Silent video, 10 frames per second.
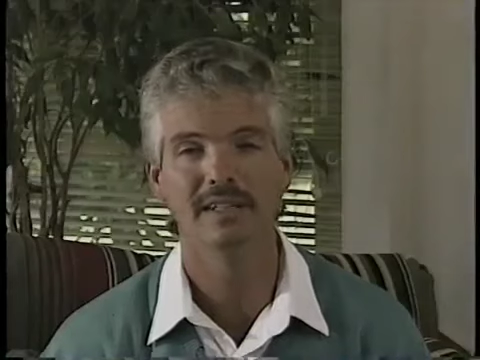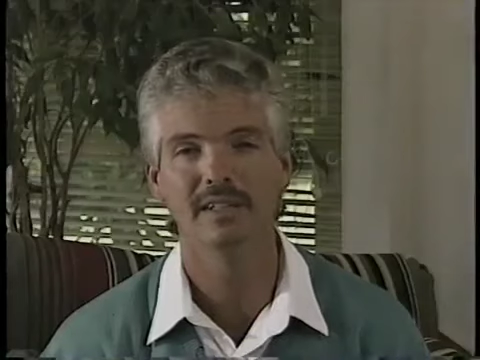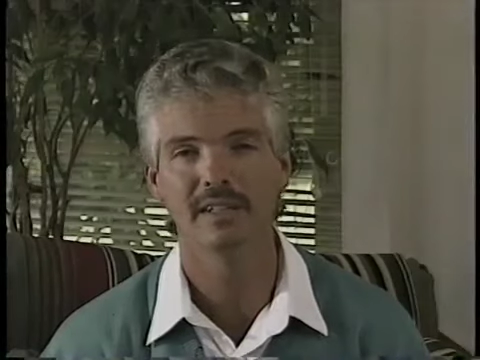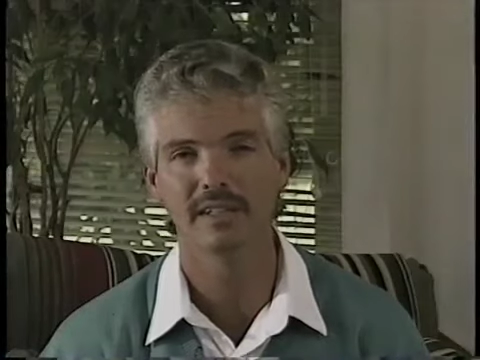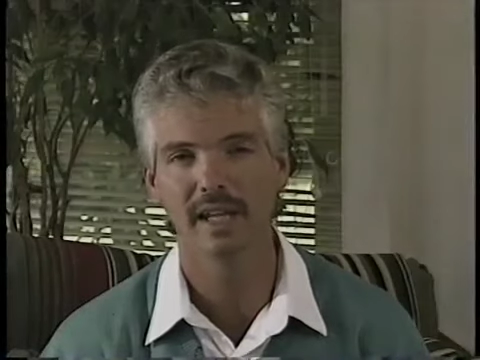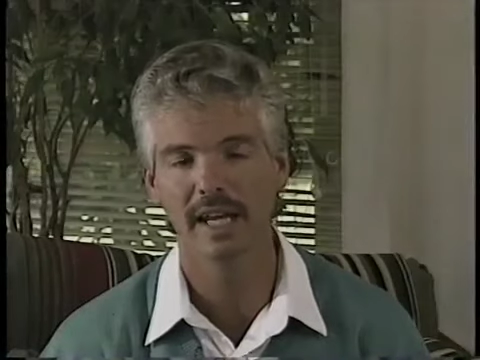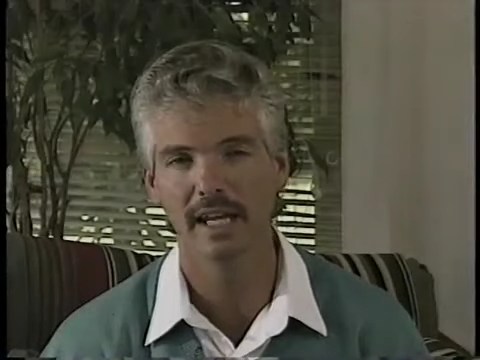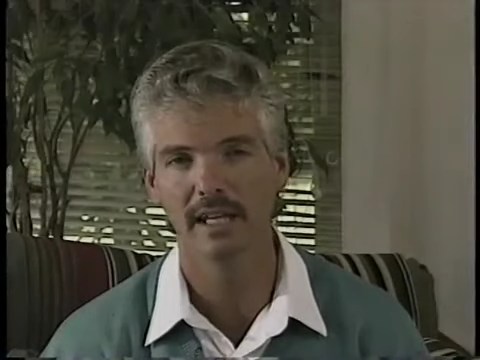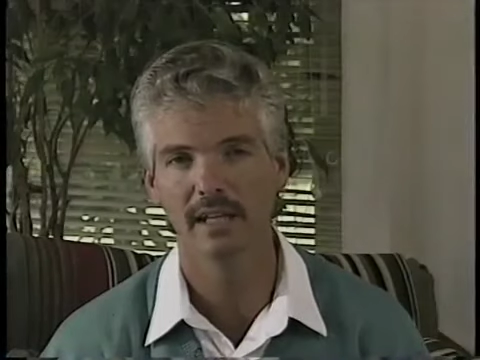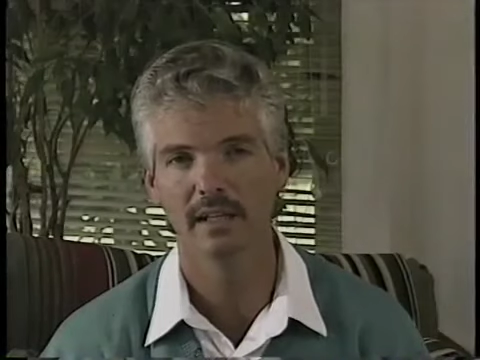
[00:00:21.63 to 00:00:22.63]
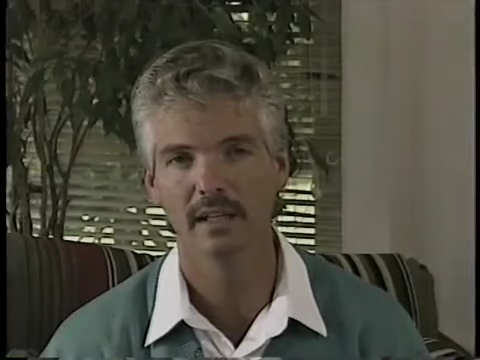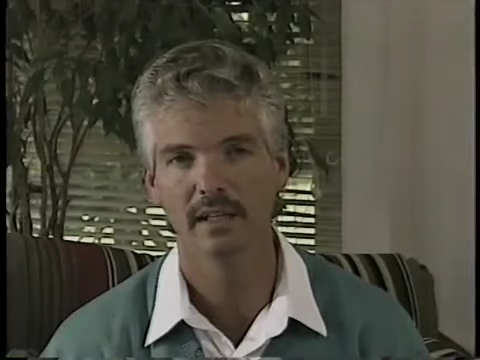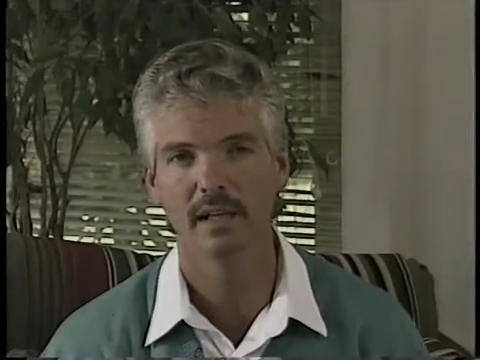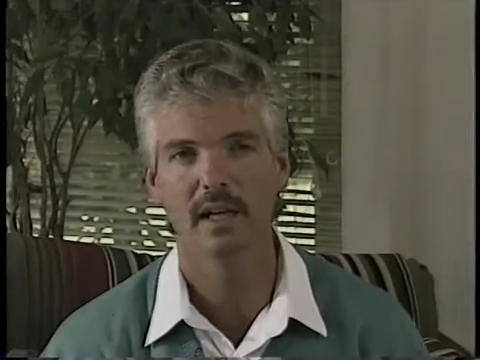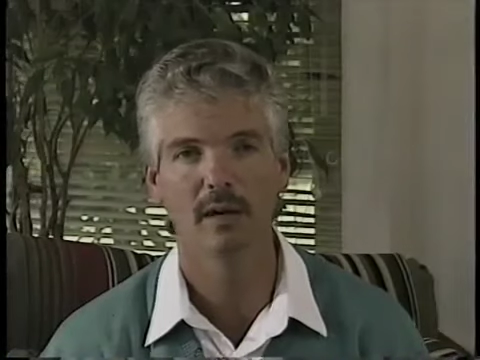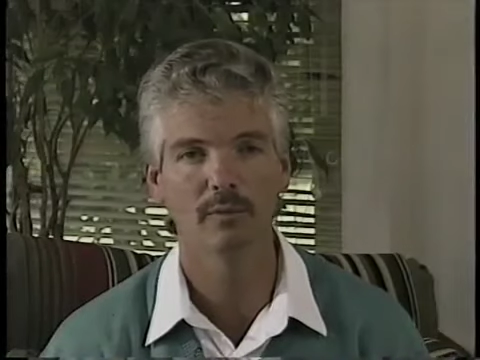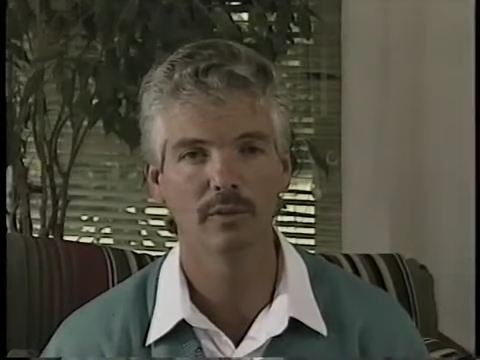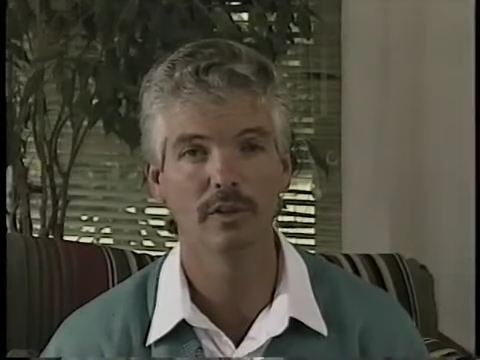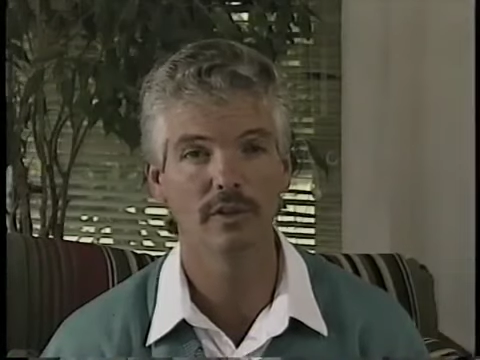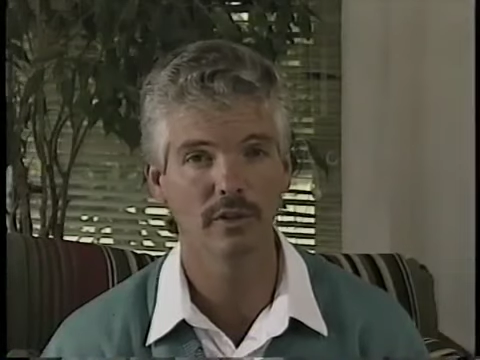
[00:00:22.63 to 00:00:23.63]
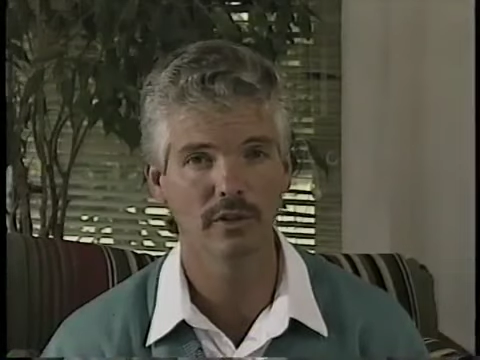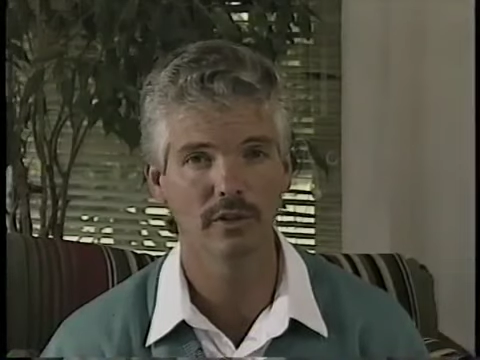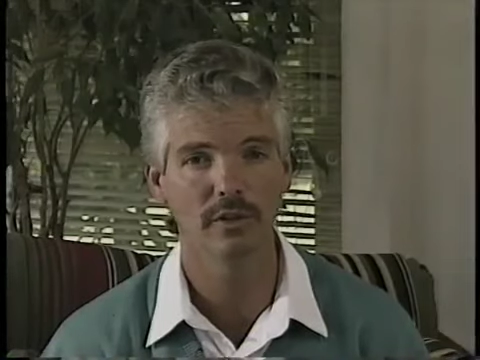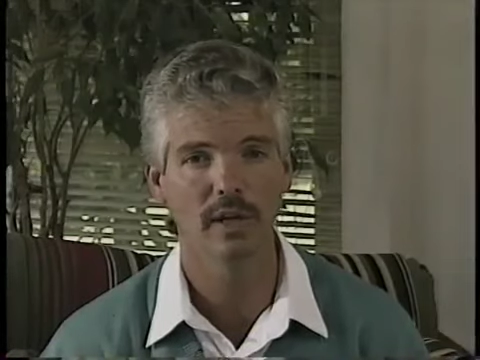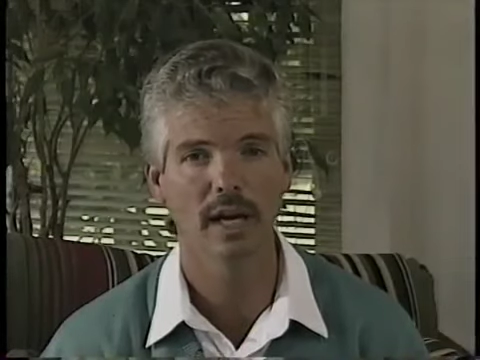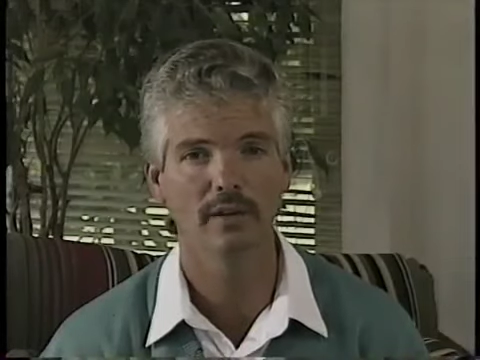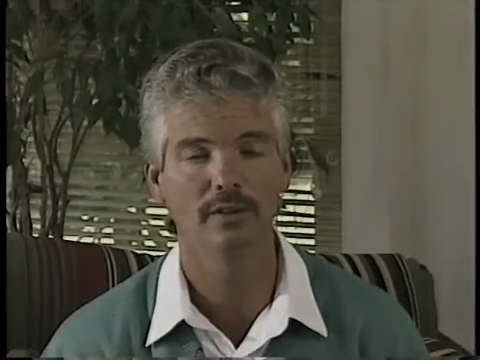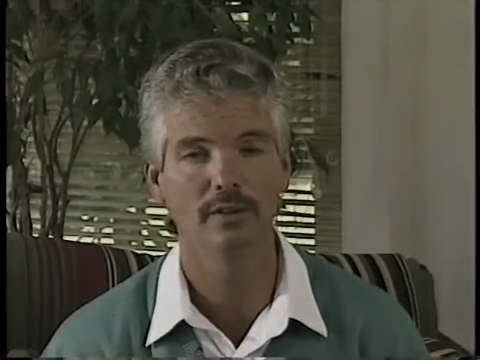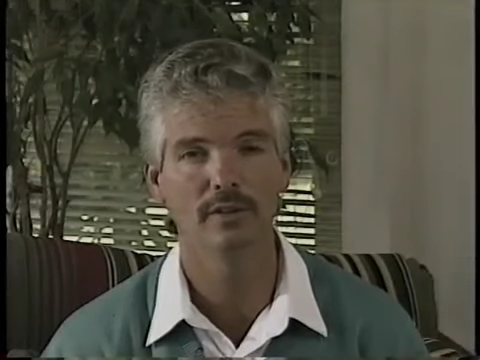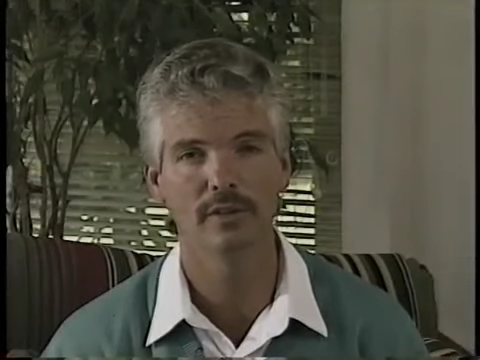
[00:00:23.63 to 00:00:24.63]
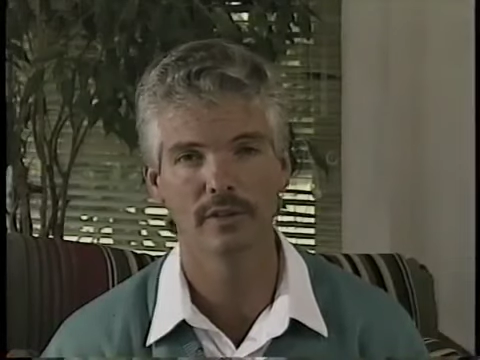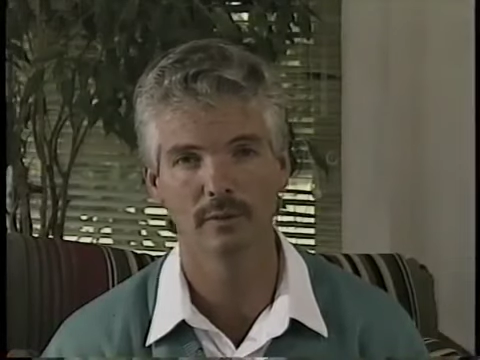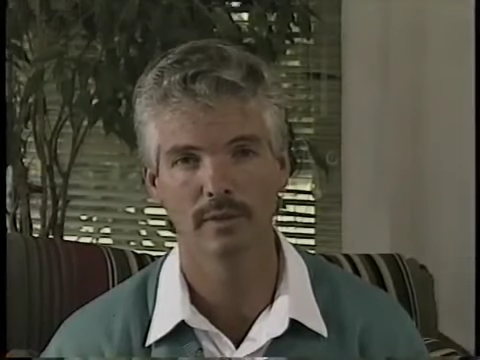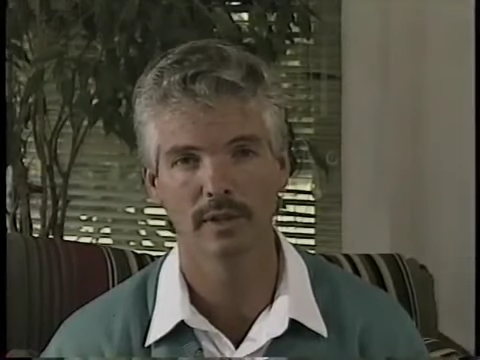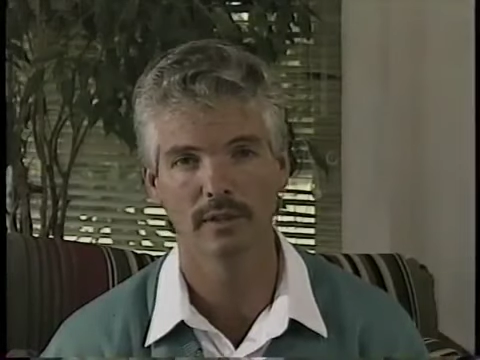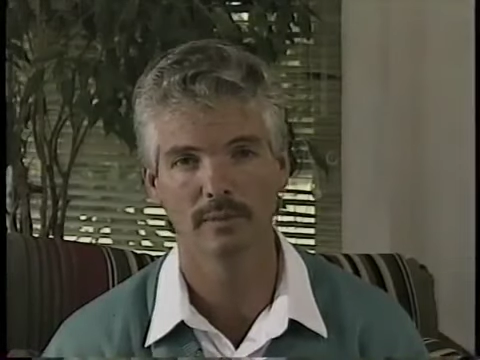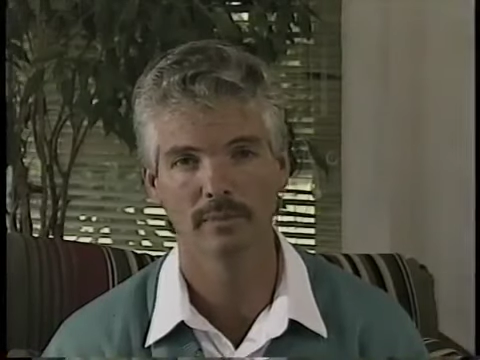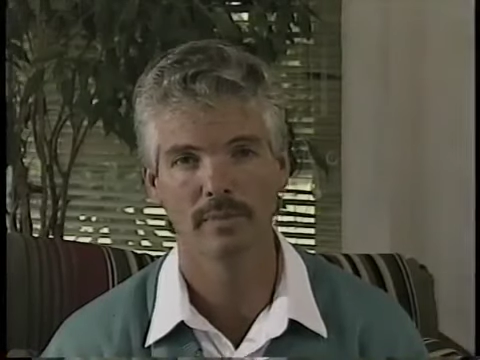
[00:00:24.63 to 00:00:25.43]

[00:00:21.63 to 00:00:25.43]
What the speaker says: Today, I'm going to show you how to use a stimulator.